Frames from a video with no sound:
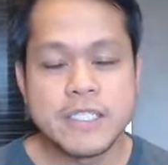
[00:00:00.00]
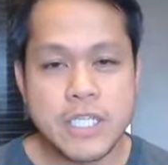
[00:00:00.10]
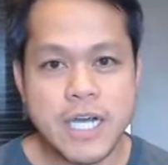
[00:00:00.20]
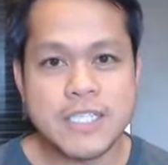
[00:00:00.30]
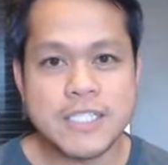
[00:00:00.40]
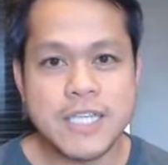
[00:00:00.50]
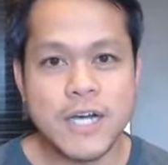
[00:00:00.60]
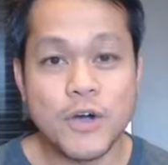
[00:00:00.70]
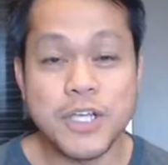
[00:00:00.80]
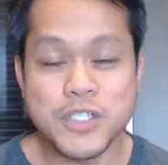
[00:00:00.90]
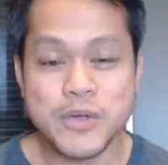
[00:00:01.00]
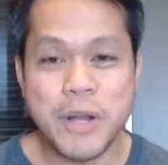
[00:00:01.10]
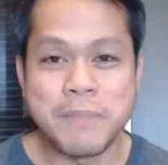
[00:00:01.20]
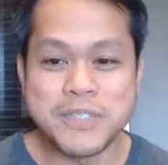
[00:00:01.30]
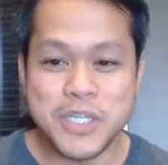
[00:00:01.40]
just on
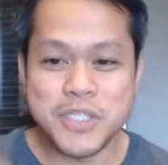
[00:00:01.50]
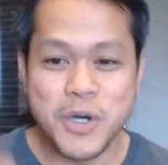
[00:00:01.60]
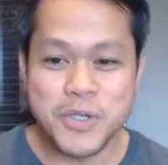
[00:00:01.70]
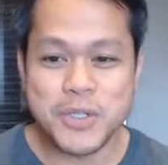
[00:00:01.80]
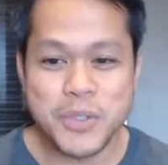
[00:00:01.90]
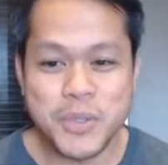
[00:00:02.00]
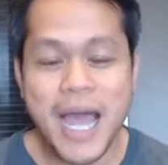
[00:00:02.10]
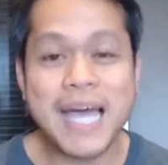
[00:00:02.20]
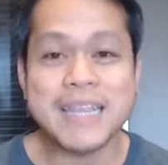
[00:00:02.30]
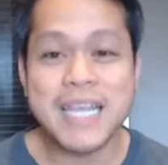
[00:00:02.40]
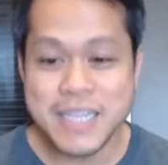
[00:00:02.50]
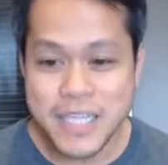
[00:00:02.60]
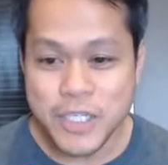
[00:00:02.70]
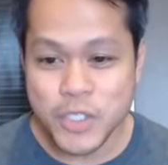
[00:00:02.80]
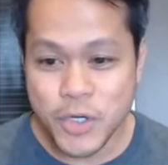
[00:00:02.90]
Instagram, just go to
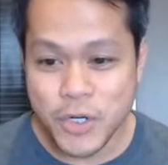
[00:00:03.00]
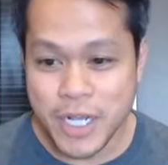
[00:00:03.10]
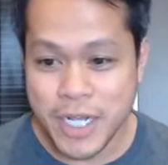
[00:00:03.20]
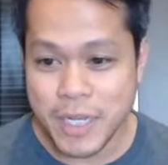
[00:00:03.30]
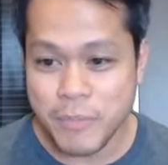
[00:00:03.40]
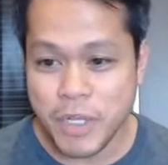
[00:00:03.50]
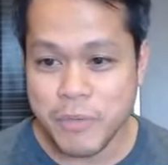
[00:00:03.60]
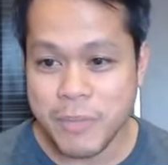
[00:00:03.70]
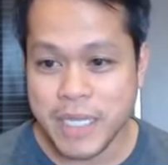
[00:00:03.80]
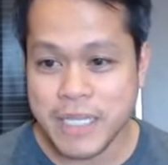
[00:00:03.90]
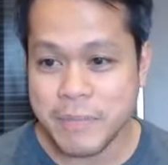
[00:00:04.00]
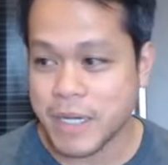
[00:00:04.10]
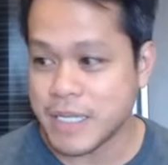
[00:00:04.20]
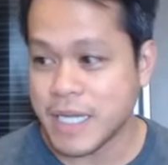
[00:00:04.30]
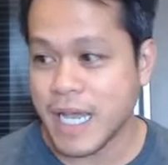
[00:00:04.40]
@djohnrana. Muli po
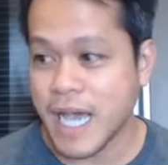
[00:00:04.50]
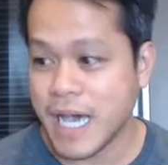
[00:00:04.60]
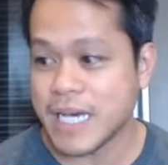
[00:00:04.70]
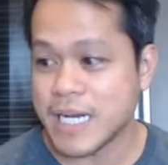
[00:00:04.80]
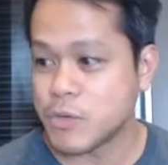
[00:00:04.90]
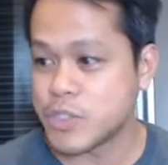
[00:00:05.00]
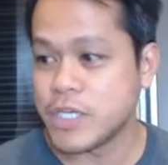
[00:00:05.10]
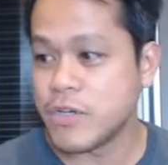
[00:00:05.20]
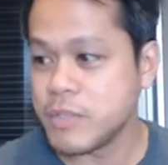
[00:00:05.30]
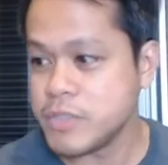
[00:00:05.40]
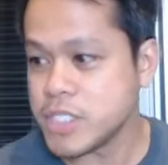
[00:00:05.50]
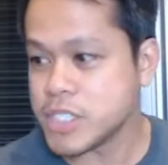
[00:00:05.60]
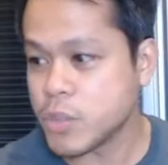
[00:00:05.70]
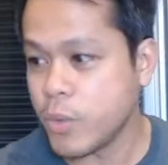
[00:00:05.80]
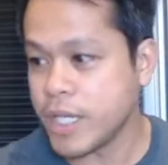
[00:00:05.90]
magandang araw sa inyo. Let me
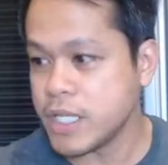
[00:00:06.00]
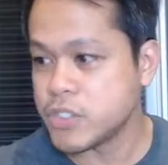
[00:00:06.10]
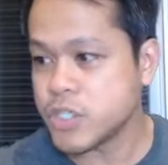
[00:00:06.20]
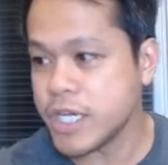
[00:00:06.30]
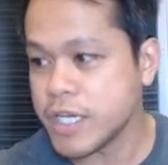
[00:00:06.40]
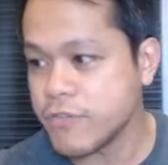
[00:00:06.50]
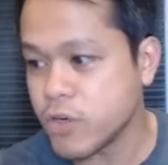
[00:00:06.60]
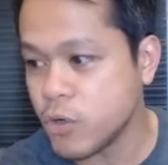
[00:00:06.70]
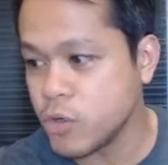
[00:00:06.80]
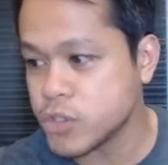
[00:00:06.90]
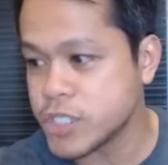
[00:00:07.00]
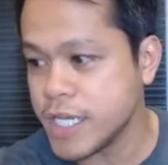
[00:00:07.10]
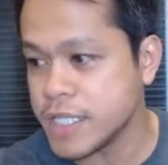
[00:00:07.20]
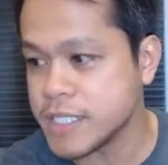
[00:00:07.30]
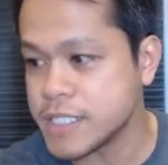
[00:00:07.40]
just quickly check if we're all
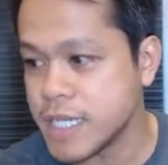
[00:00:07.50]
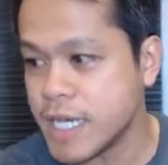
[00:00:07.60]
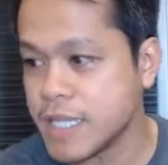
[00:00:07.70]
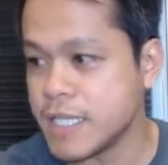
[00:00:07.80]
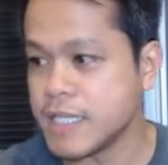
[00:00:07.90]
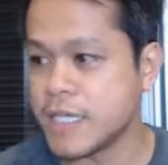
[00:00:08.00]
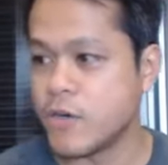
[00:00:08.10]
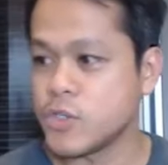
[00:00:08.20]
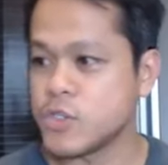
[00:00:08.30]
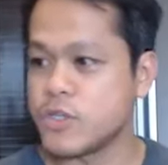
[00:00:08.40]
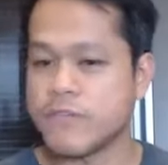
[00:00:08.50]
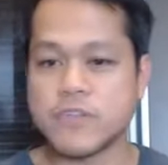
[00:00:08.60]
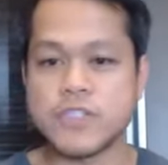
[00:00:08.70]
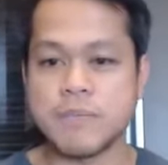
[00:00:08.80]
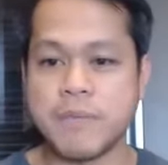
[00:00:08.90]
set sa ating Negosyo
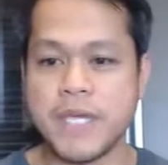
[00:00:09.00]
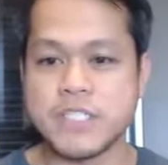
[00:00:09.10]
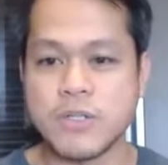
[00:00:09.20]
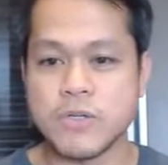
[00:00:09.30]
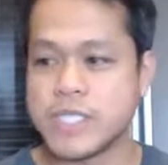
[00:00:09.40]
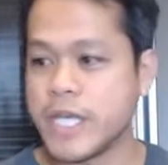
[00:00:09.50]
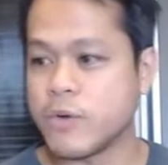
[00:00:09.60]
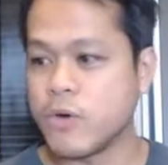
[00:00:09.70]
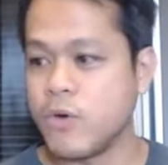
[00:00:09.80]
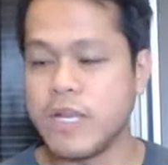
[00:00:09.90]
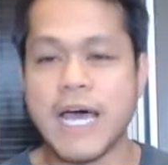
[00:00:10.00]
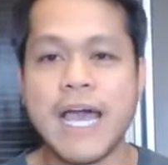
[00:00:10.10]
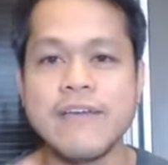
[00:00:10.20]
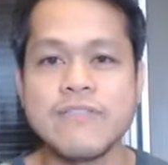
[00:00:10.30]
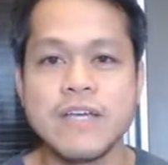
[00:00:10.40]
University page. Looks like we're all
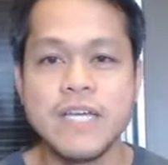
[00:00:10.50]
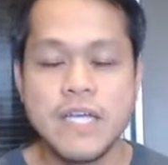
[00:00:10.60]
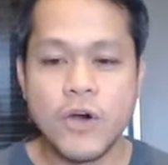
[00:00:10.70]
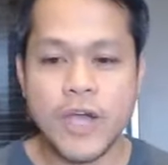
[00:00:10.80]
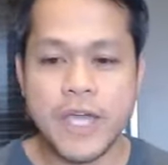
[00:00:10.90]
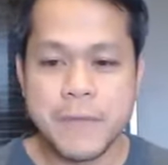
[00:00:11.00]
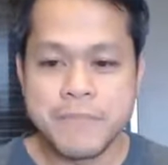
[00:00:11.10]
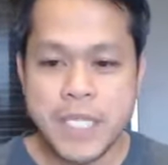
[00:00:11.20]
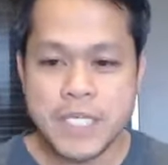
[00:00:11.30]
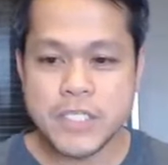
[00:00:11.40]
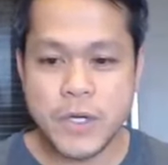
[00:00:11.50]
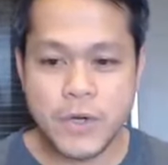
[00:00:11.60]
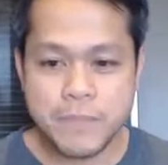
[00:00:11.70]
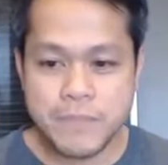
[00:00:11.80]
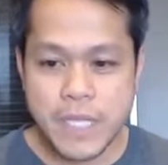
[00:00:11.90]
live. Okay,
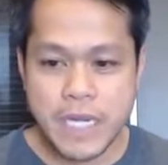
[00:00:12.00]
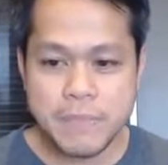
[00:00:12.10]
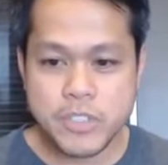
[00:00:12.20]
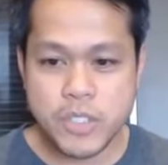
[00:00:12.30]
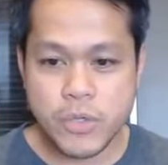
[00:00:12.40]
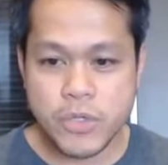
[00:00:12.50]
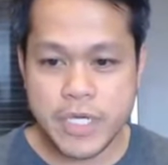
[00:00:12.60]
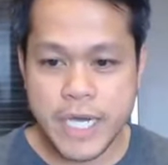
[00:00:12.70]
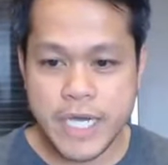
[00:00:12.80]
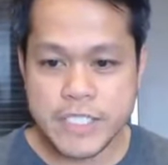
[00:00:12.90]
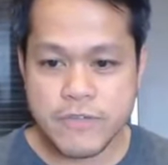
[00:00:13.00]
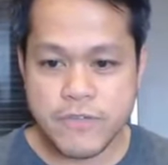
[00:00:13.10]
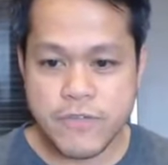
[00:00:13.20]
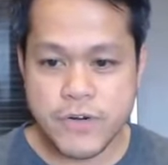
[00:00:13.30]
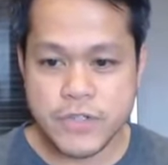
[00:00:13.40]
so let me show you guys
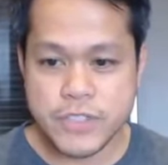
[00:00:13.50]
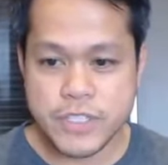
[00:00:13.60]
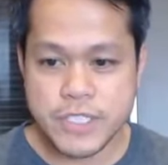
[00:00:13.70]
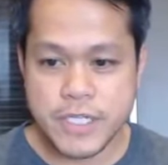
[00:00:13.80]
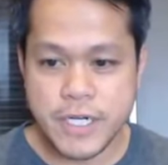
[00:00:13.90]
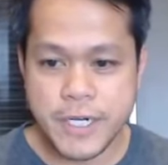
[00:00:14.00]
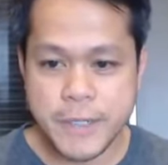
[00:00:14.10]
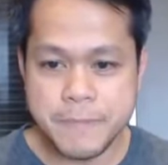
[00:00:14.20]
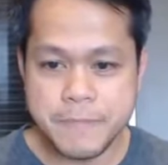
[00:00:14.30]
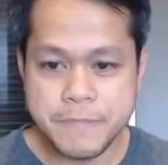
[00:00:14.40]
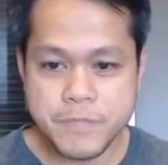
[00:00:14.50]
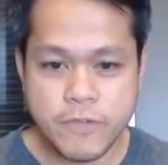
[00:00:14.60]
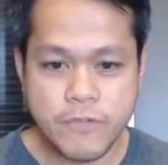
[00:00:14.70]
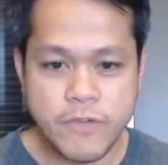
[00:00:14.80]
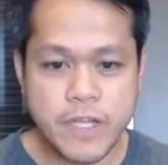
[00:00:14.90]
first,
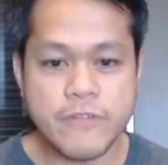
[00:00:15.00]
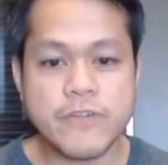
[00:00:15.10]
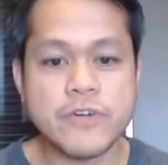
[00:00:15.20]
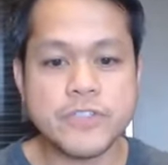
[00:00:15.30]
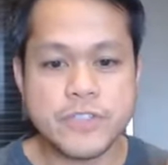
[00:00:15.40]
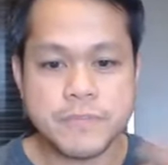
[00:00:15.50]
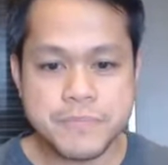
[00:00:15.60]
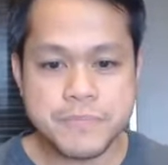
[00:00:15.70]
the very first,